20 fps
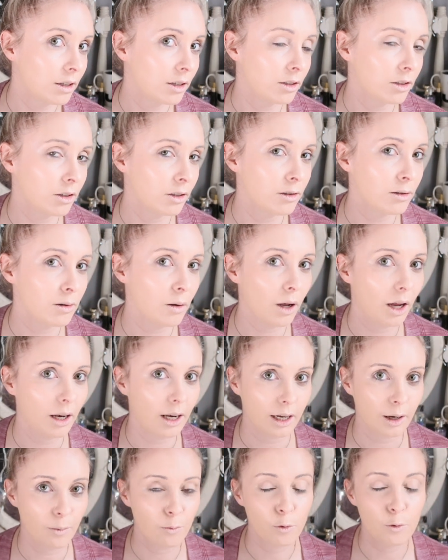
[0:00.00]
you know,
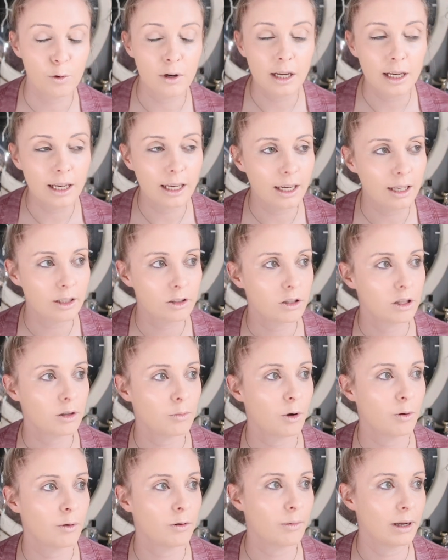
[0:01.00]
like I'm really into the
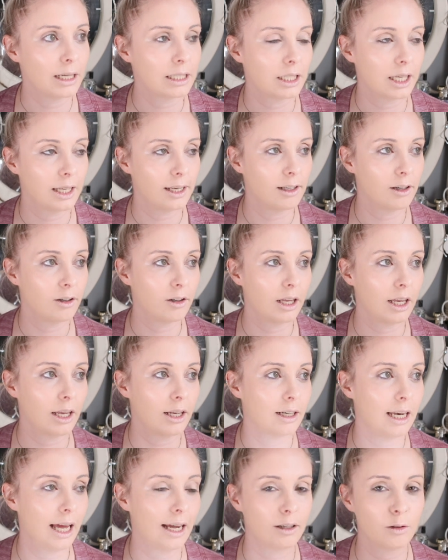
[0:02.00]
moment my skin
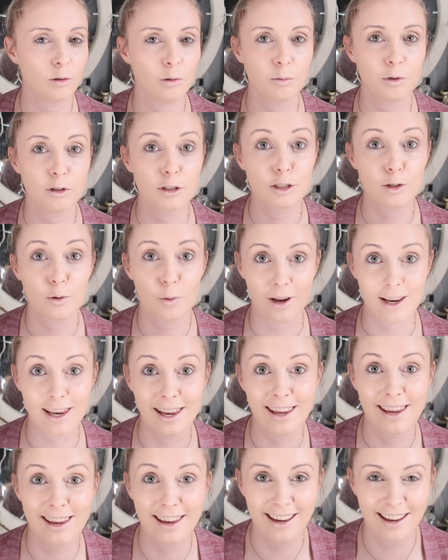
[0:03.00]
looking like almost
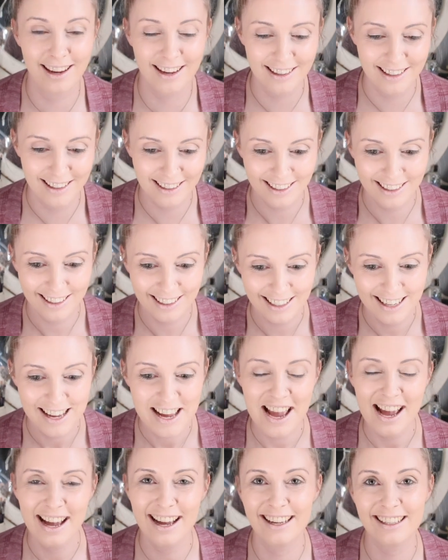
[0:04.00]
sweaty.
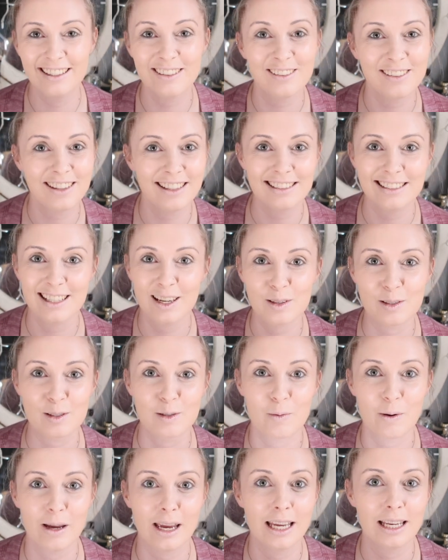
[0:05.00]
I know that
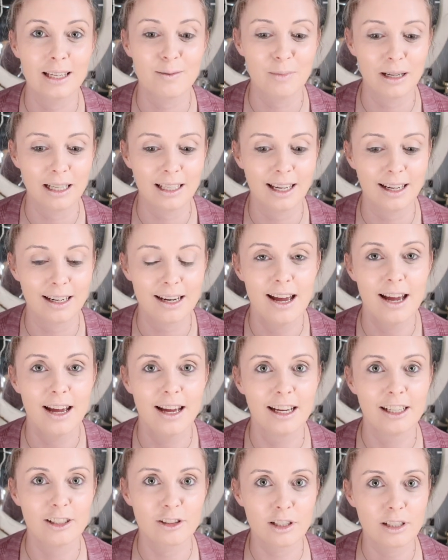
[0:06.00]
sounds weird, but like
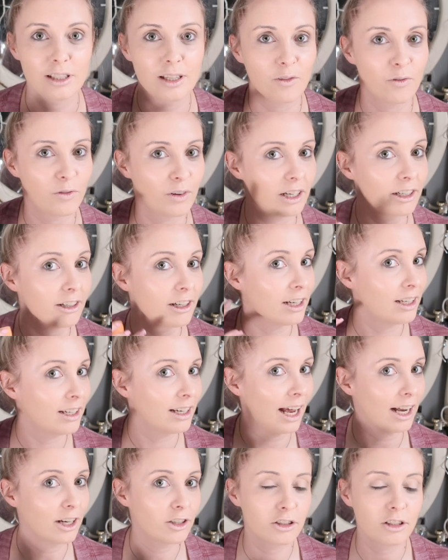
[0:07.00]
just a very
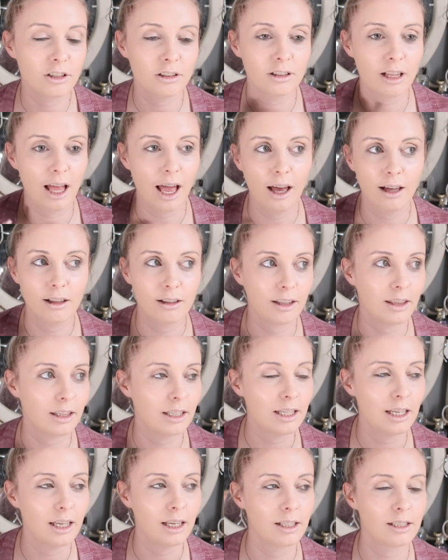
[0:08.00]
natural,
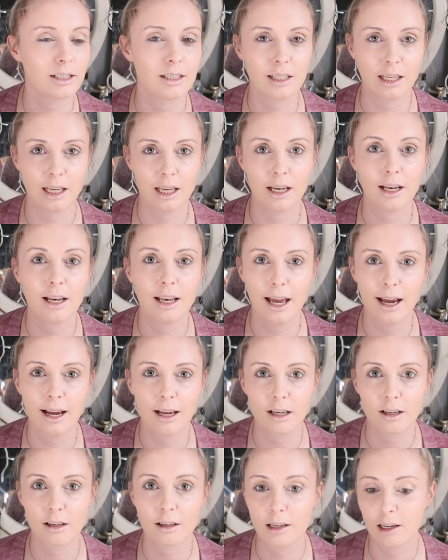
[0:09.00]
healthy,
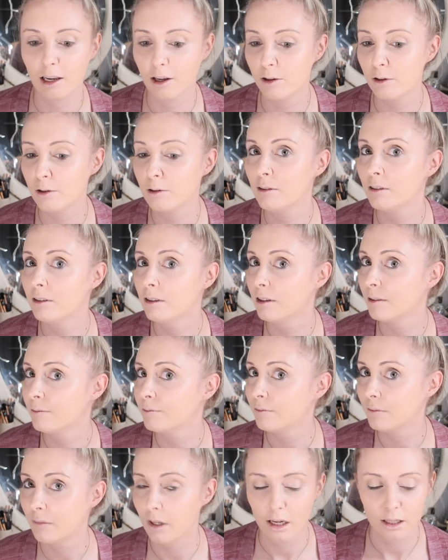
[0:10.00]
skin-like glow.
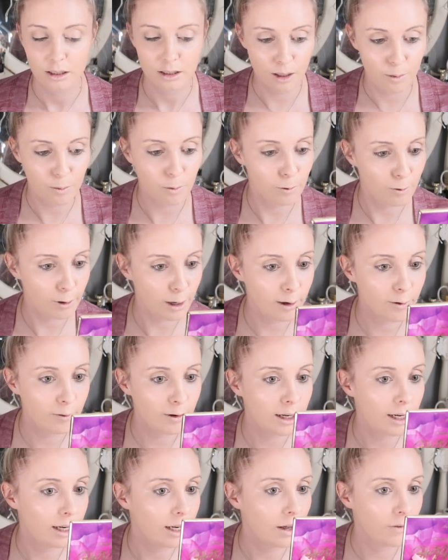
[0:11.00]
So I'm really,
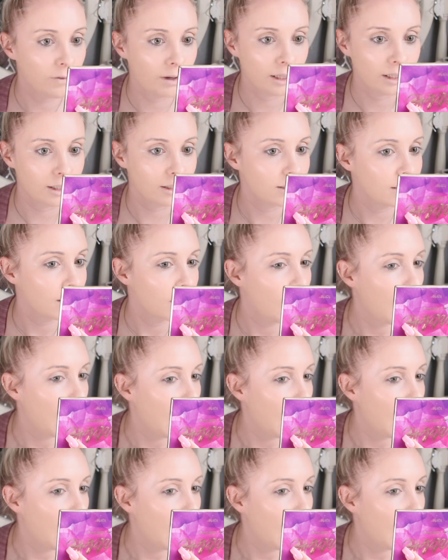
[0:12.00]
really loving this.